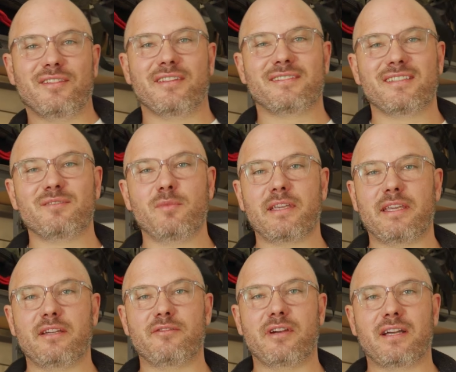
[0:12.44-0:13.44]
this is my
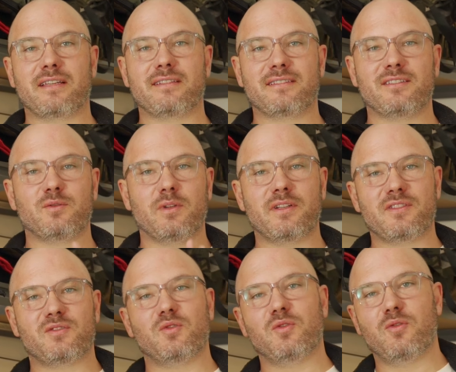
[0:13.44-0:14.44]
gear rack. This is where I
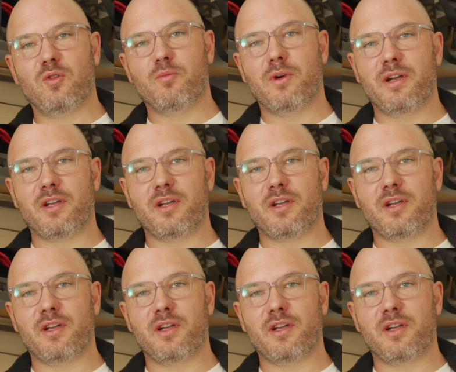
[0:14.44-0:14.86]
store all my